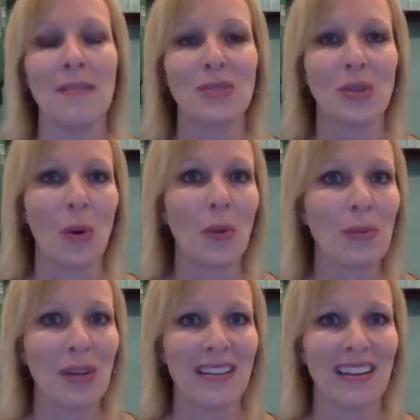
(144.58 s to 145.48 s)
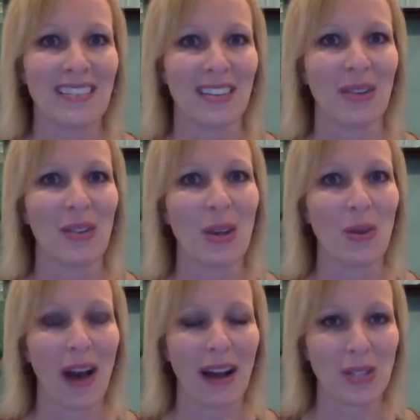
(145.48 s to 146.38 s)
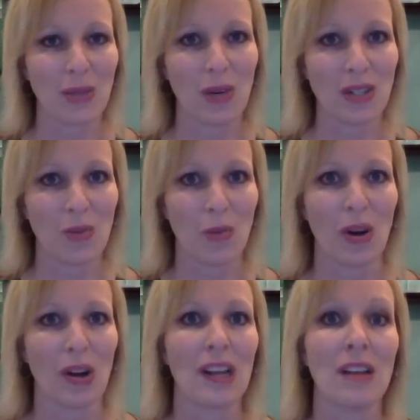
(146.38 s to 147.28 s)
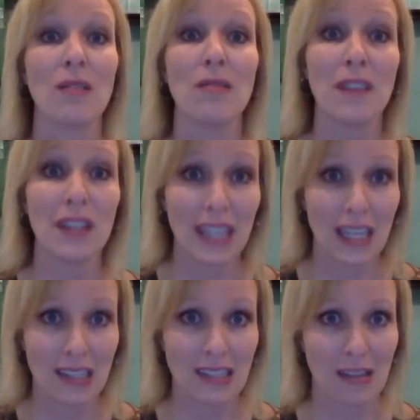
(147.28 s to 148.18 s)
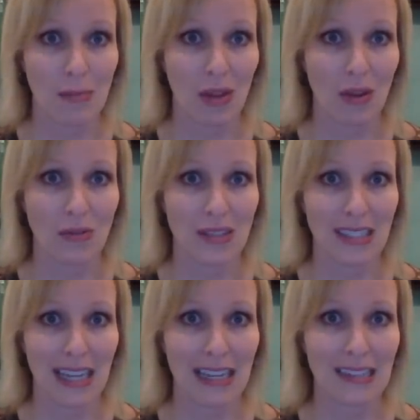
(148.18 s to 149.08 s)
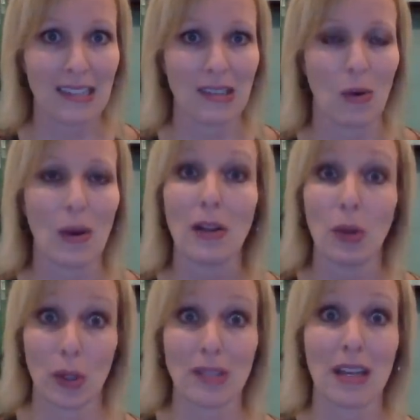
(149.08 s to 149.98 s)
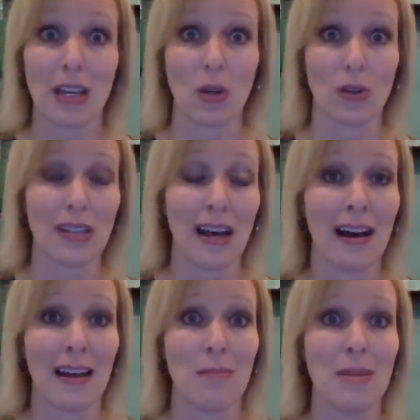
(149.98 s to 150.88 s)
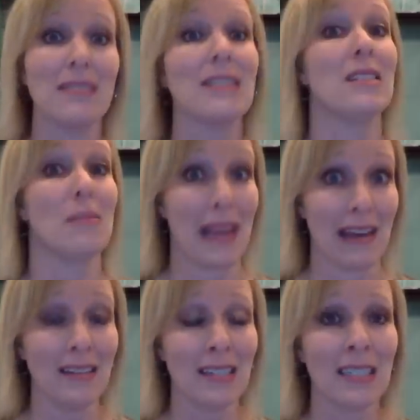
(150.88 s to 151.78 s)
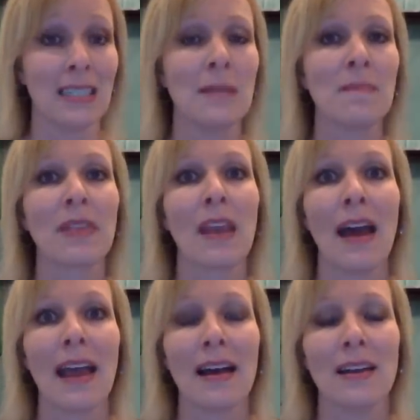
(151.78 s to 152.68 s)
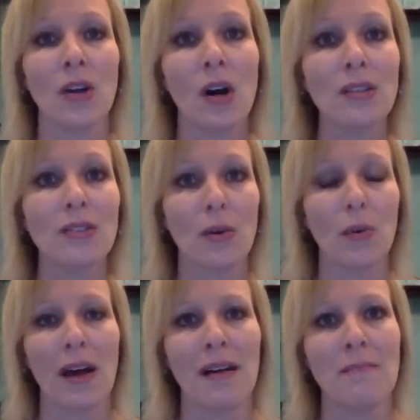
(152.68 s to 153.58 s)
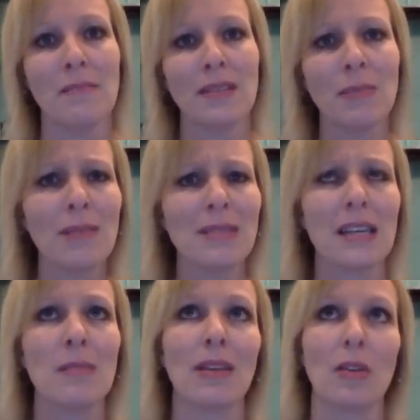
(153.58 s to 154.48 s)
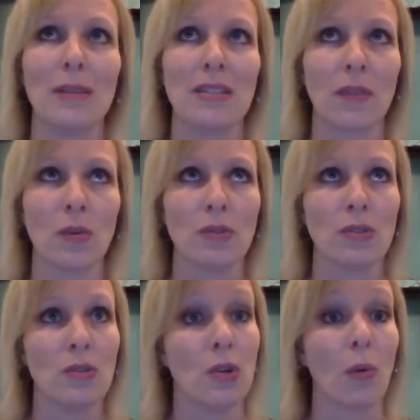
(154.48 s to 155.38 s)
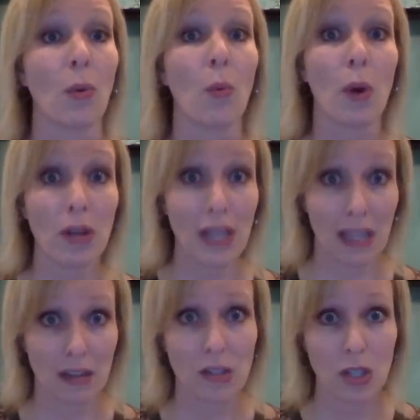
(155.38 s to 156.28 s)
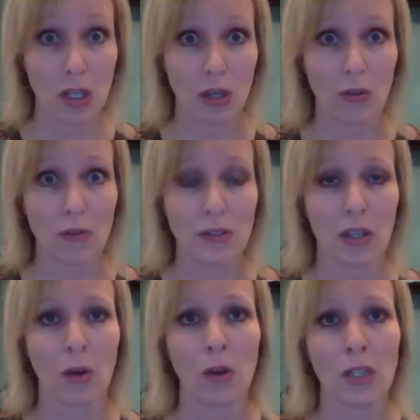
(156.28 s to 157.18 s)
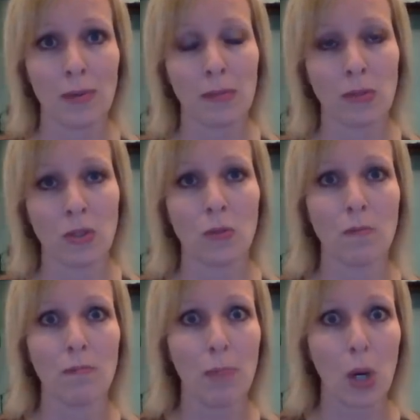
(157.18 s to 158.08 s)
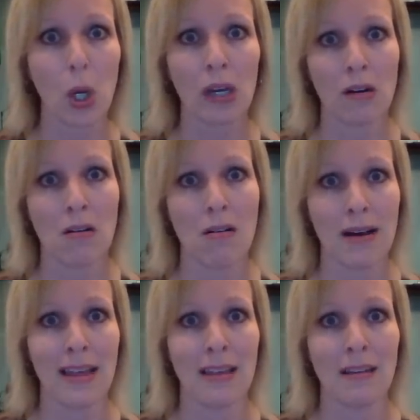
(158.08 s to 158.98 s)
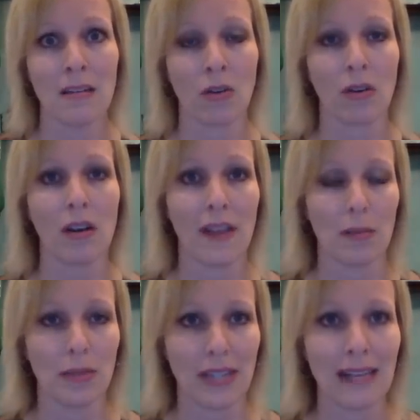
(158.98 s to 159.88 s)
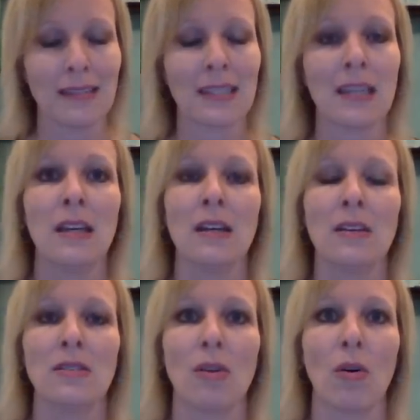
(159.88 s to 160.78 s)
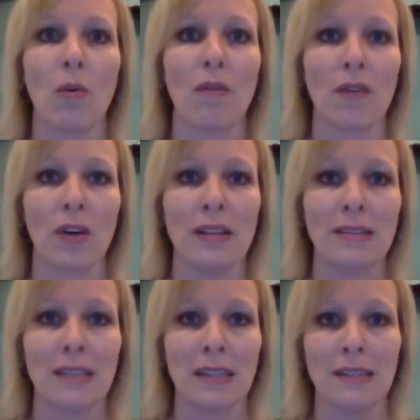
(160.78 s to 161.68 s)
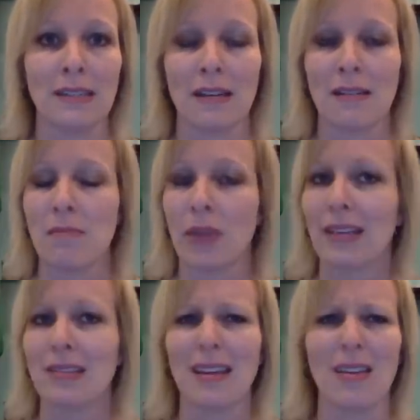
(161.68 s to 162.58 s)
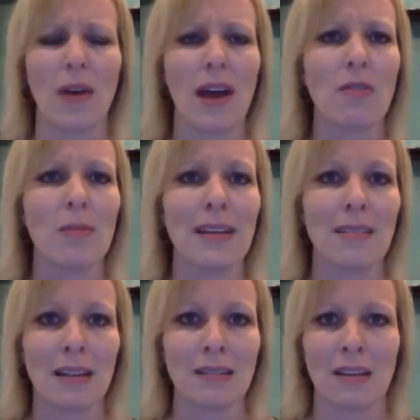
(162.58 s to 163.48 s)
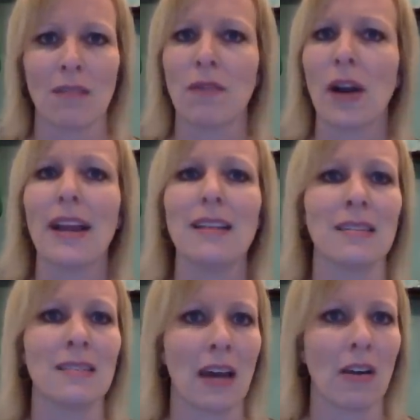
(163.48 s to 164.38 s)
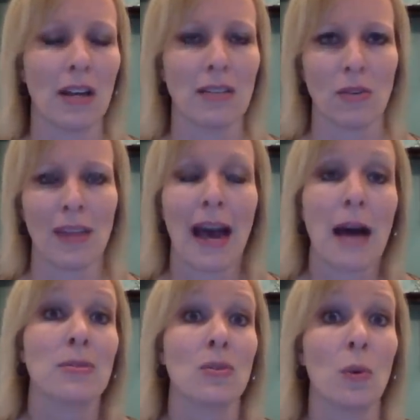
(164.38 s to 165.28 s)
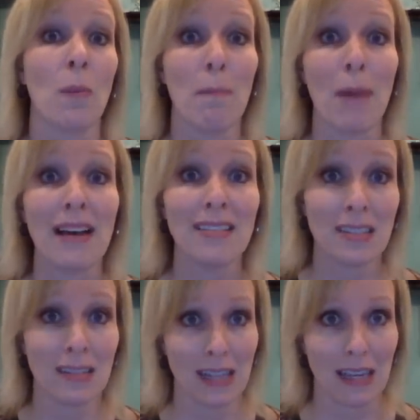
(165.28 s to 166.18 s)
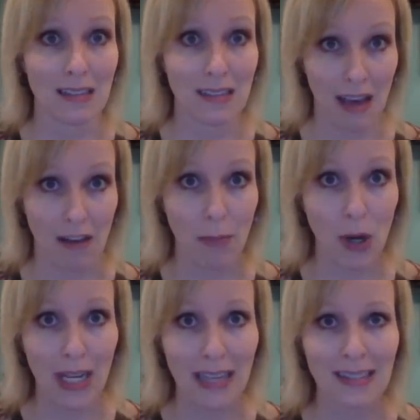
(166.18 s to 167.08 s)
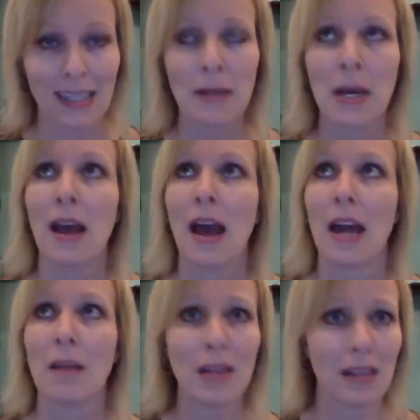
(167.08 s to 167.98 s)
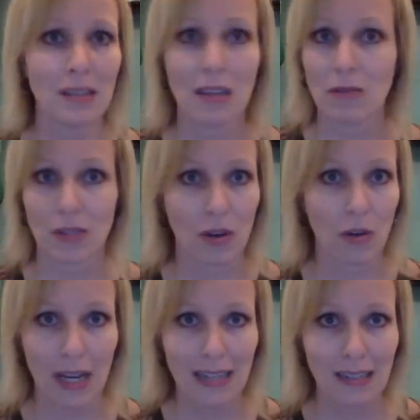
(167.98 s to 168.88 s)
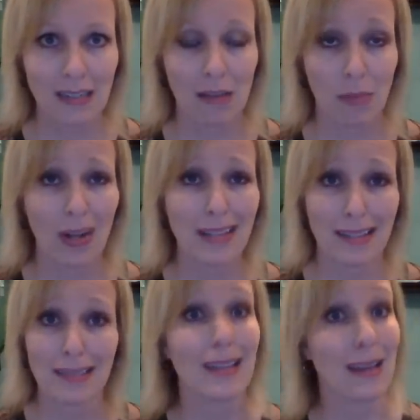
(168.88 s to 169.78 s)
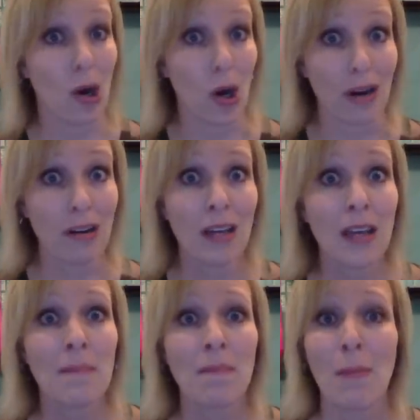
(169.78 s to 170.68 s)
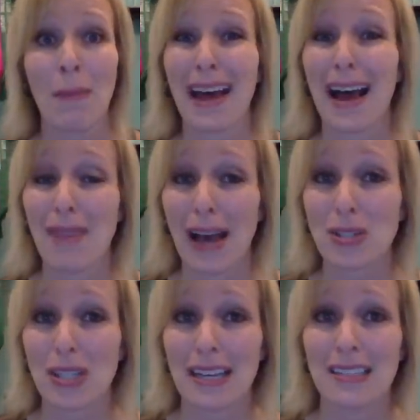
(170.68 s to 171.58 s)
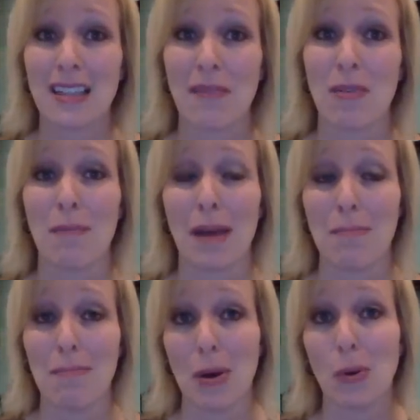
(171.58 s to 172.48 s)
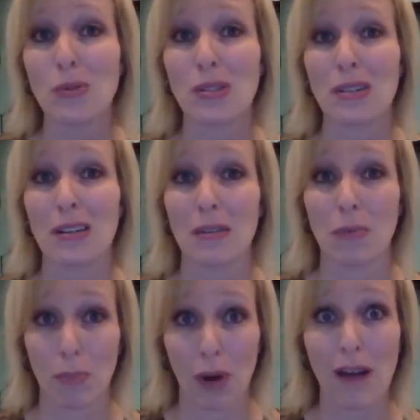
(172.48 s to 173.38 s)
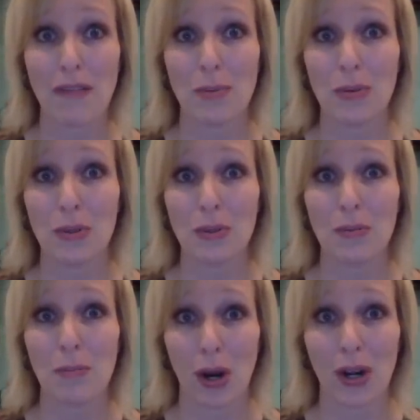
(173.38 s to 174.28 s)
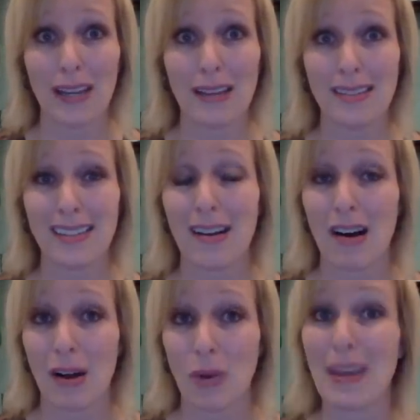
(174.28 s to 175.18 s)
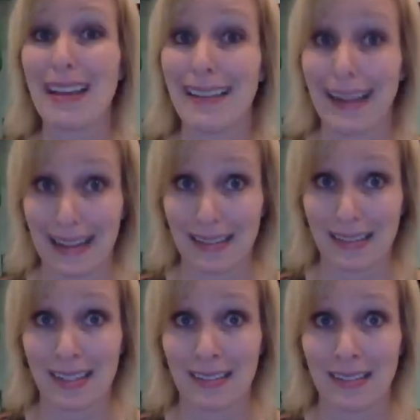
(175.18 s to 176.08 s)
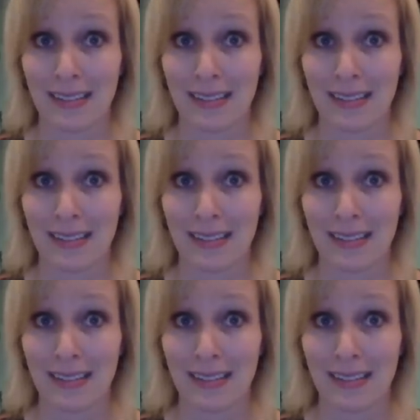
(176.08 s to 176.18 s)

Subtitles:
So only putting the dates on there that you actually want to work, filling in some of those dates so it looks like your time is in demand. And also, sometimes it can be a little bit difficult to know the wording to use to encourage people to book on your available dates. So for instance, like I said, everybody thinks that Fridays and Saturdays are the absolute best days to have parties. And I'm not going to say those aren't great days to have parties because they are, but I've actually had some of my most profitable parties on weeknights.